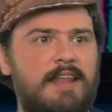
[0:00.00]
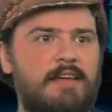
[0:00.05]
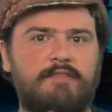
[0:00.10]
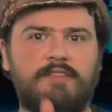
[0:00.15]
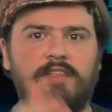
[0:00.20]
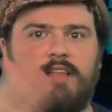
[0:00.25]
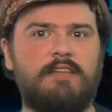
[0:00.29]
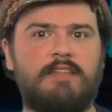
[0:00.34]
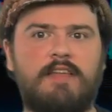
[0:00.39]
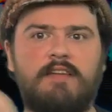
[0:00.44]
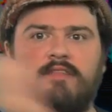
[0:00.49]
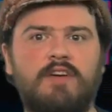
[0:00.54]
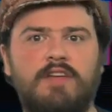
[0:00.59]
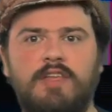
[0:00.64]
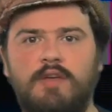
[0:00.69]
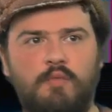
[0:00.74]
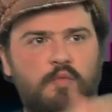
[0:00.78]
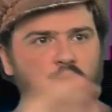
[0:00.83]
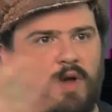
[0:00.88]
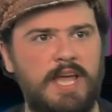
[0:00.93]
They've
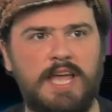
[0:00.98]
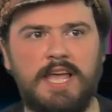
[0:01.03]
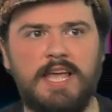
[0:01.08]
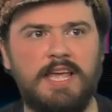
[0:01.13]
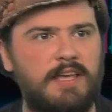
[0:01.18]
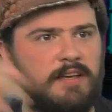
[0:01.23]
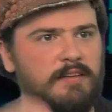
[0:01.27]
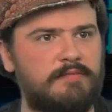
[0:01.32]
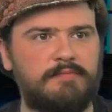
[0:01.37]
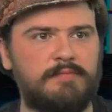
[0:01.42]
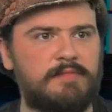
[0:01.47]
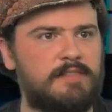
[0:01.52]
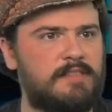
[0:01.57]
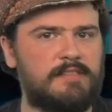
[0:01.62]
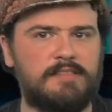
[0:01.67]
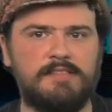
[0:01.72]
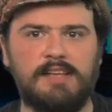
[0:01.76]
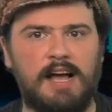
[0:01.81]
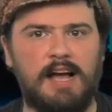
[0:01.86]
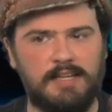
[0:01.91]
got your Wii, your
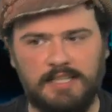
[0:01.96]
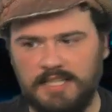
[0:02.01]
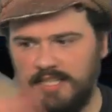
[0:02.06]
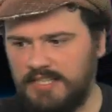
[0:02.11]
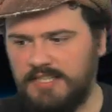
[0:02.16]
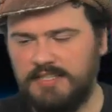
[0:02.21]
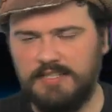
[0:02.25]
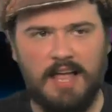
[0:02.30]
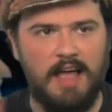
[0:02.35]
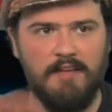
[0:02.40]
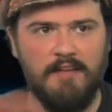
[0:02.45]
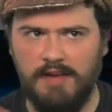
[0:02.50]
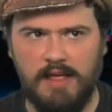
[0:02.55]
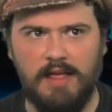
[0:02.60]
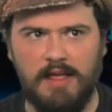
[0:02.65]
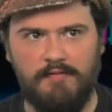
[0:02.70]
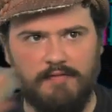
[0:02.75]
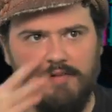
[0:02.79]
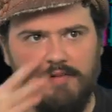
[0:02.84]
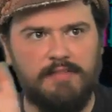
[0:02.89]
Saturn, your
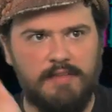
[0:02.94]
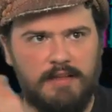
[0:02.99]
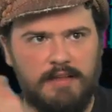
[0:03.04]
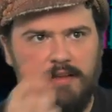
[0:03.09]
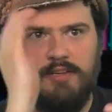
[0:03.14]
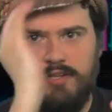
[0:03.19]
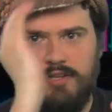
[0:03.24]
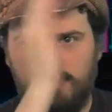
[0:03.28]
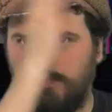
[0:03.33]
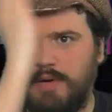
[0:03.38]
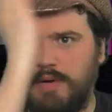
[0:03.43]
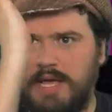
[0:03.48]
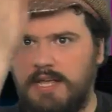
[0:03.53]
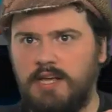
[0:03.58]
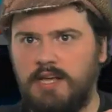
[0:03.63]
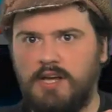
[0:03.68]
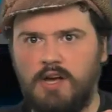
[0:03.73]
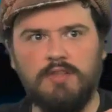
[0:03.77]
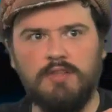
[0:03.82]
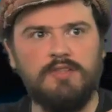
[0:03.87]
everything. You just pick
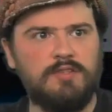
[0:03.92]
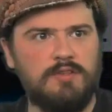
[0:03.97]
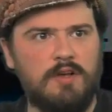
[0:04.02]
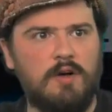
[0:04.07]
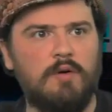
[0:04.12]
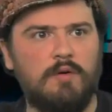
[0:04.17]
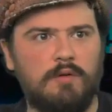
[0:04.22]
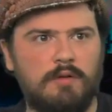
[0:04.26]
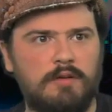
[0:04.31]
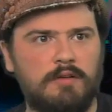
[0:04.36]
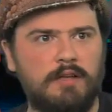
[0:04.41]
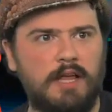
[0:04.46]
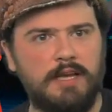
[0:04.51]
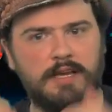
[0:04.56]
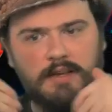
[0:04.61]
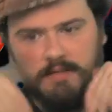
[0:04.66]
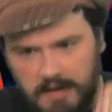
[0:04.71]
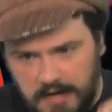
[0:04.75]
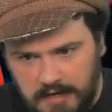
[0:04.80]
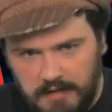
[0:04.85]
your console and then
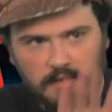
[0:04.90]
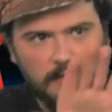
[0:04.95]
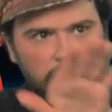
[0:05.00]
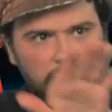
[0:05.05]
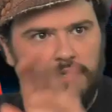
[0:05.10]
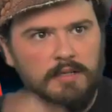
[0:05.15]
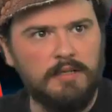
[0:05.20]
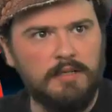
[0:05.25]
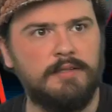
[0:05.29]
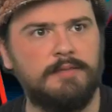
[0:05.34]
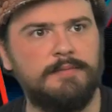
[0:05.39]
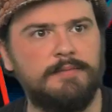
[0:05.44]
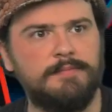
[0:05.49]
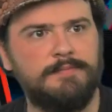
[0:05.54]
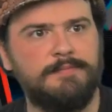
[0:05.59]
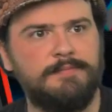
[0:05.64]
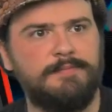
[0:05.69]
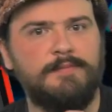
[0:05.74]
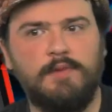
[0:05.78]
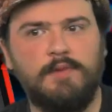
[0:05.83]
you're in.
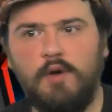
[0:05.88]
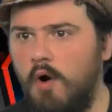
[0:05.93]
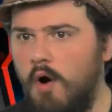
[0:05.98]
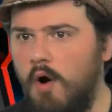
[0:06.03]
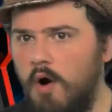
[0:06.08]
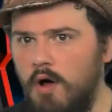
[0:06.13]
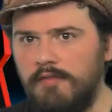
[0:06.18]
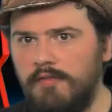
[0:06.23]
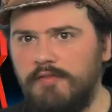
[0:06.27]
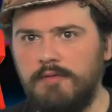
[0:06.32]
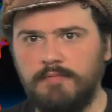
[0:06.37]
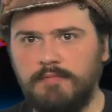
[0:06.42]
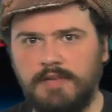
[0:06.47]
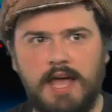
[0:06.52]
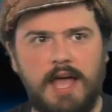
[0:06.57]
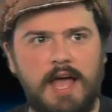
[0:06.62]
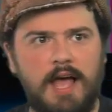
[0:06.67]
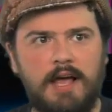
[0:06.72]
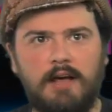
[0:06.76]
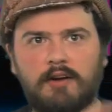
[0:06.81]
All of them,
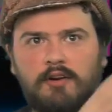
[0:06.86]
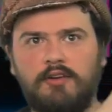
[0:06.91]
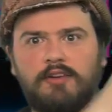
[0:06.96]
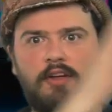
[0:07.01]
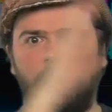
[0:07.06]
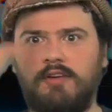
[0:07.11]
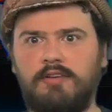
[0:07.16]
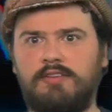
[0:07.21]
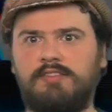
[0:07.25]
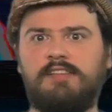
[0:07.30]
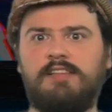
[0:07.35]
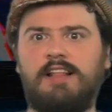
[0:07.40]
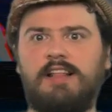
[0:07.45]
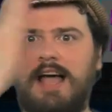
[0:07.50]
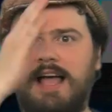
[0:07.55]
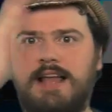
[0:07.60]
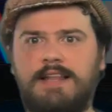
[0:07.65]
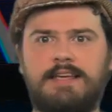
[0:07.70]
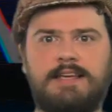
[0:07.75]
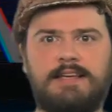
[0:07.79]
yeah, on a
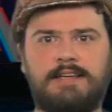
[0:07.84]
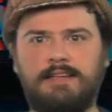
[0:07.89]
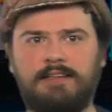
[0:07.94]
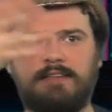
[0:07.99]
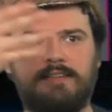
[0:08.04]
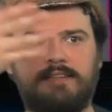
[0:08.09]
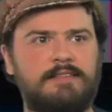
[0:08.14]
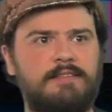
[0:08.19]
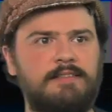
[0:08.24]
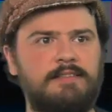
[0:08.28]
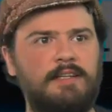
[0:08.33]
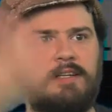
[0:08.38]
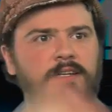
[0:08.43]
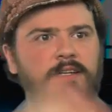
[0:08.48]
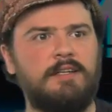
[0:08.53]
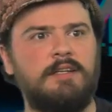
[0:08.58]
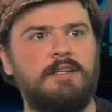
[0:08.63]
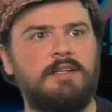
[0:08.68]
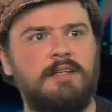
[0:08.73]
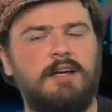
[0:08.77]
sliding,
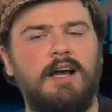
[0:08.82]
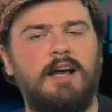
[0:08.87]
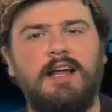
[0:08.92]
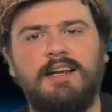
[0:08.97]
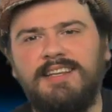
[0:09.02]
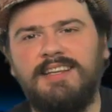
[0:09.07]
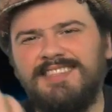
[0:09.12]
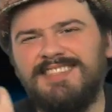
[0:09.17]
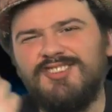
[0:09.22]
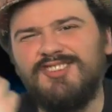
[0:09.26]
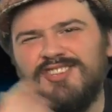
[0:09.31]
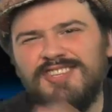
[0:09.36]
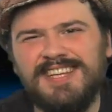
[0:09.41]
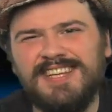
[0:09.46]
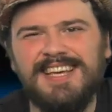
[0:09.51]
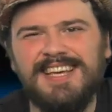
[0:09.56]
and it's just easy.